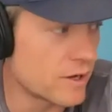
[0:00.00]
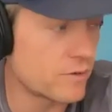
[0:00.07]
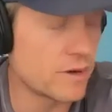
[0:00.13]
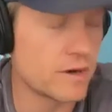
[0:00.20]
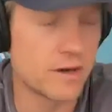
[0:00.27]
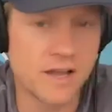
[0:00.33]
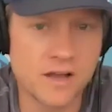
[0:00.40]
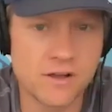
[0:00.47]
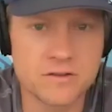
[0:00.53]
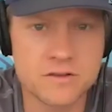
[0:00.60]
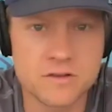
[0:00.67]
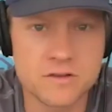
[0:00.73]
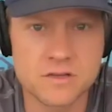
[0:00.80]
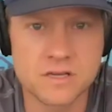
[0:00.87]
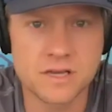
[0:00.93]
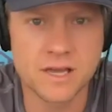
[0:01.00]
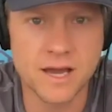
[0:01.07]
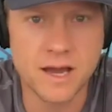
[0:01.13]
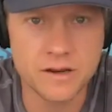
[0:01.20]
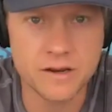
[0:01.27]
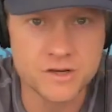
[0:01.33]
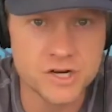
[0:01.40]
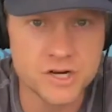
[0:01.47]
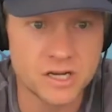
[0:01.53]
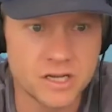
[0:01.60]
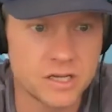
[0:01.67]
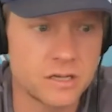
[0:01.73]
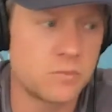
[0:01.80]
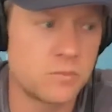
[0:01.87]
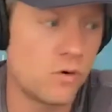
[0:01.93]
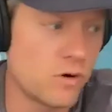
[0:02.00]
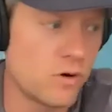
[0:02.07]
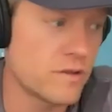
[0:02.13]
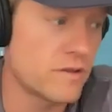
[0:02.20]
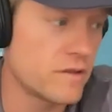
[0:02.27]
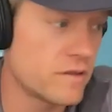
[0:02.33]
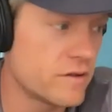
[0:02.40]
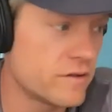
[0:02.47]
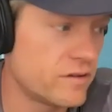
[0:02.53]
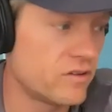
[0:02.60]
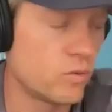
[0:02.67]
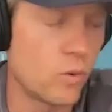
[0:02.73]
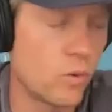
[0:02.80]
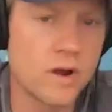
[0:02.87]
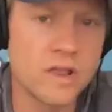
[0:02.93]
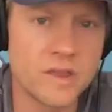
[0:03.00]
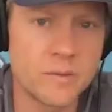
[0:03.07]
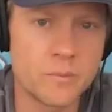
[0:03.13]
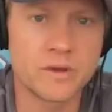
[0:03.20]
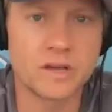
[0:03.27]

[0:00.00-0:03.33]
right now, you got to check in more. And this is one of the big